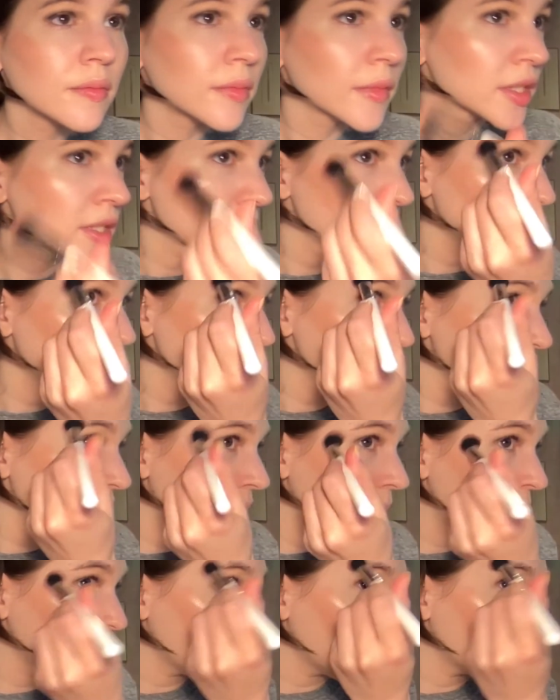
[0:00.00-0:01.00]
Sometimes I
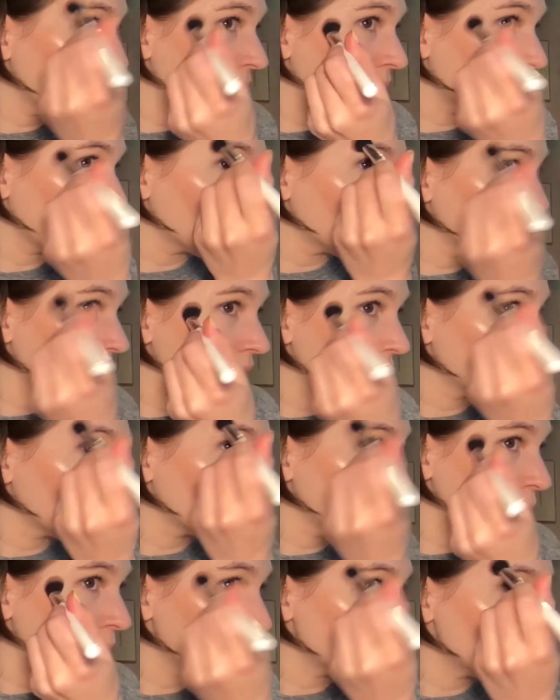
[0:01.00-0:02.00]
apply my highlight like
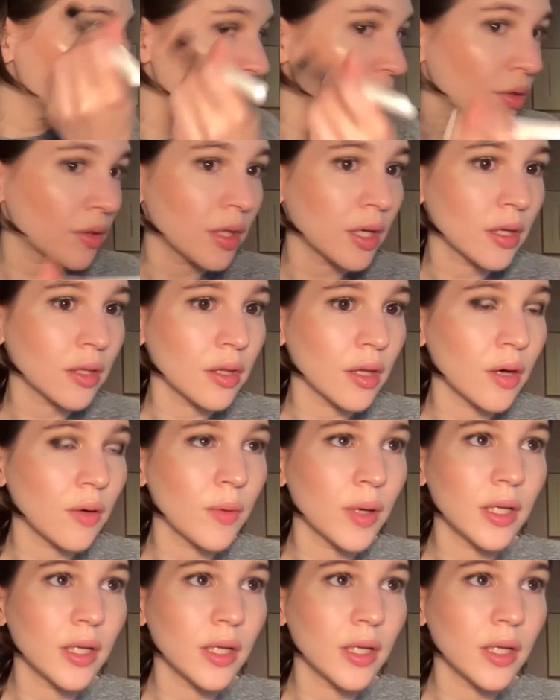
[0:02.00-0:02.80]
way too thick though.